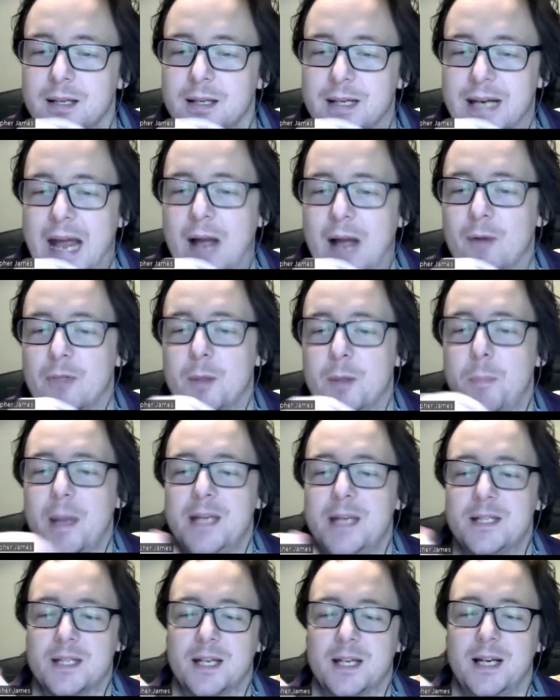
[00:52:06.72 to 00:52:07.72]
now they
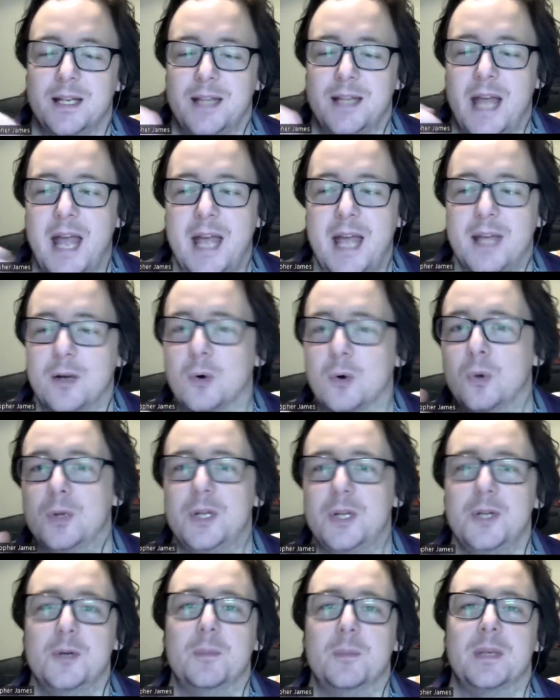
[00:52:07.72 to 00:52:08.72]
basically they hate all
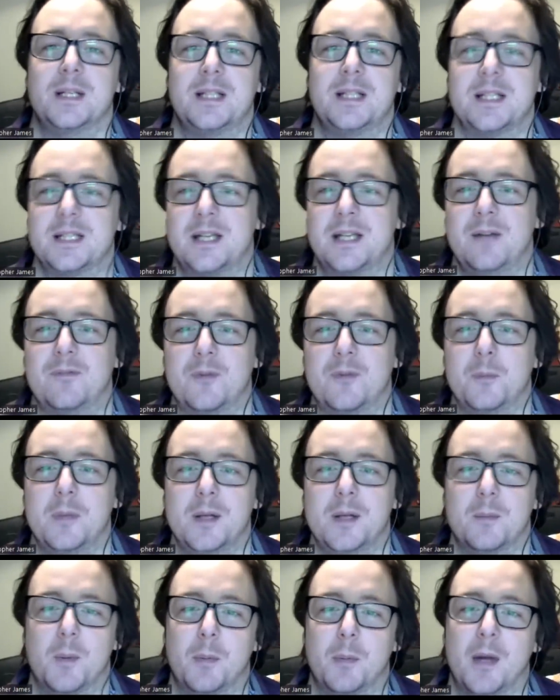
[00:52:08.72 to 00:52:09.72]
humans except for
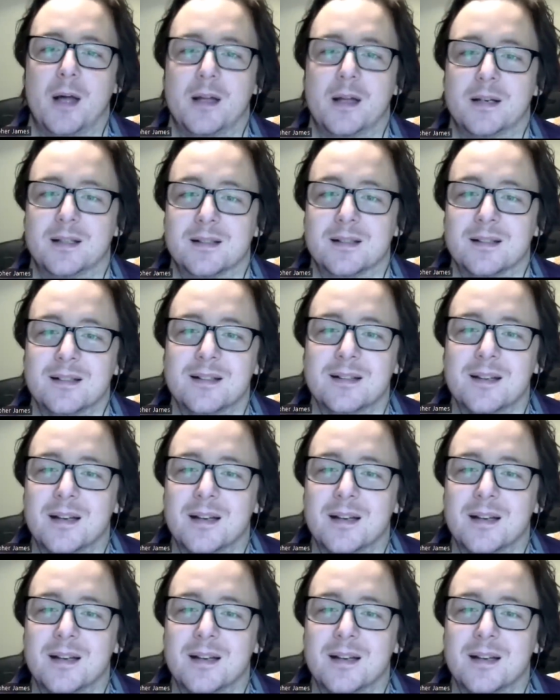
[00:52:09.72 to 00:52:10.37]
me and my partner.